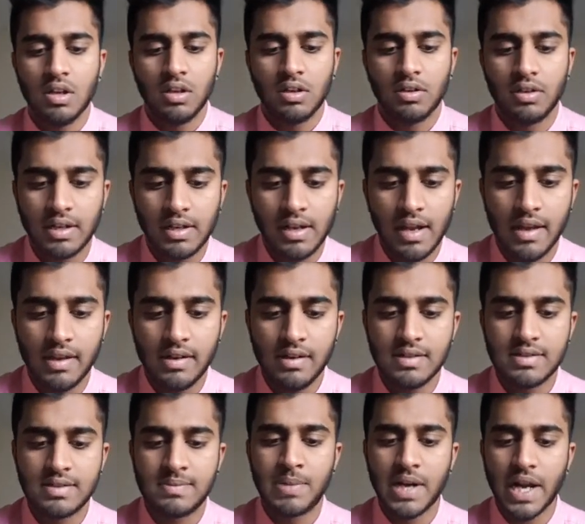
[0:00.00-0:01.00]
decline
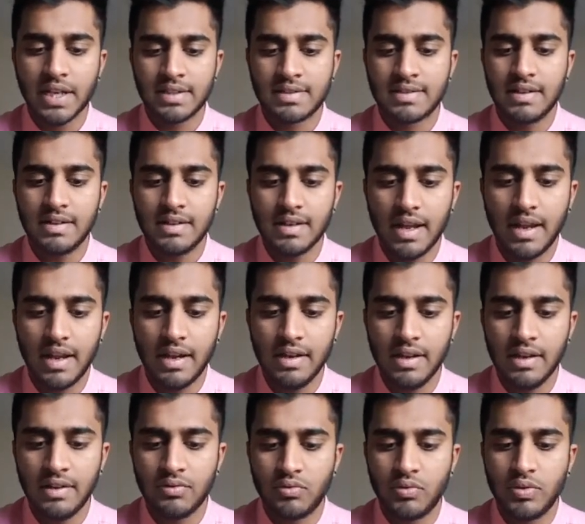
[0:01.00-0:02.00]
is Brexit and
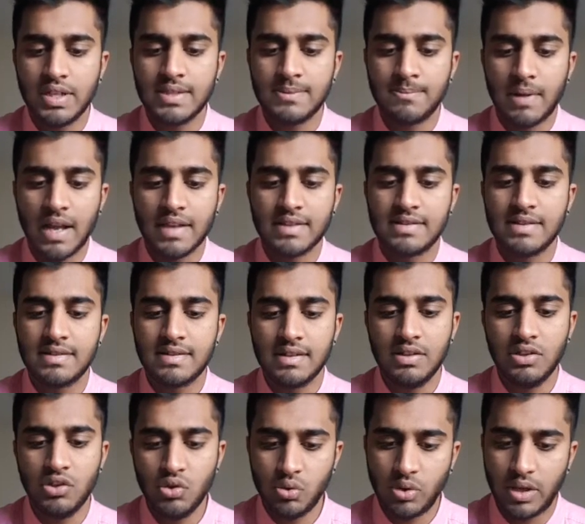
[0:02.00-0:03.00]
increased prices
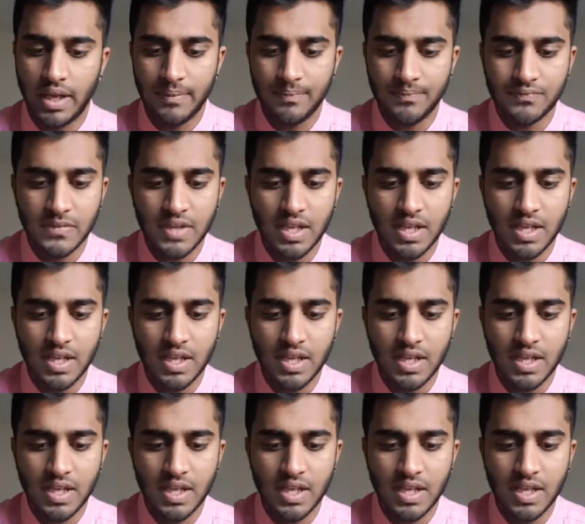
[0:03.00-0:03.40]
in UK.